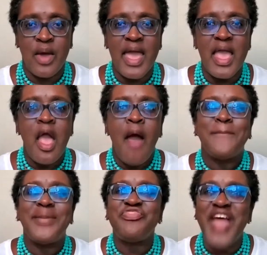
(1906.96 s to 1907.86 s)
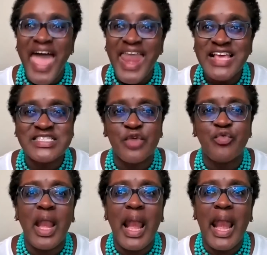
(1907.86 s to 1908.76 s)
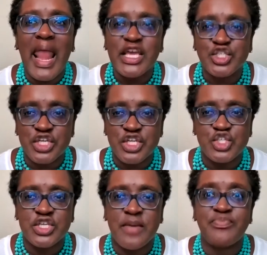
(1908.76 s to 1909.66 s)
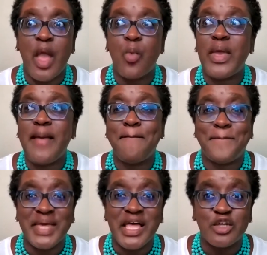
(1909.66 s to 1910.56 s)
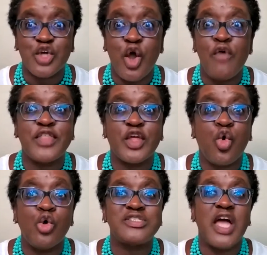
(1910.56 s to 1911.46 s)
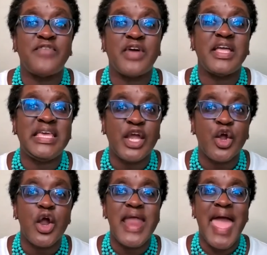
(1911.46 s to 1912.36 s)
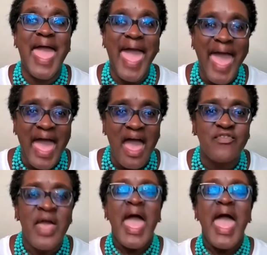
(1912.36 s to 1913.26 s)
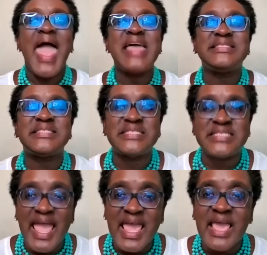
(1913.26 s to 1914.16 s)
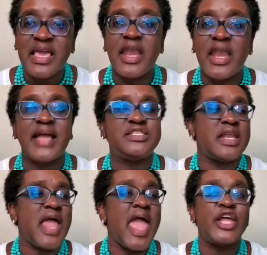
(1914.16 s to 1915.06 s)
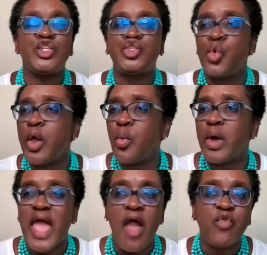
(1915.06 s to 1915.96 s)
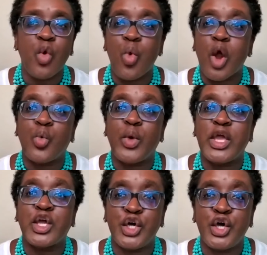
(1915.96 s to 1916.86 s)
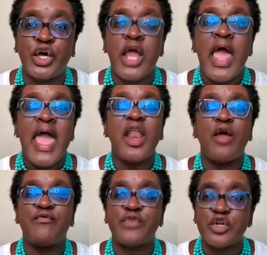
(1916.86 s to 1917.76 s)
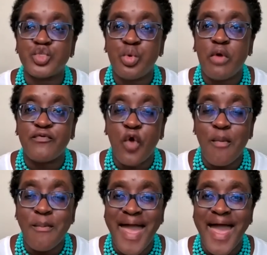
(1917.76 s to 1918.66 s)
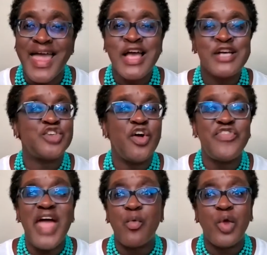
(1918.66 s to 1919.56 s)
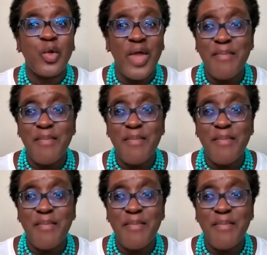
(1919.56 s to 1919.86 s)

Right. But that is the relationship that we built over the course of a year and a half and staying connected and doing whatever work we could in a virtual format so that when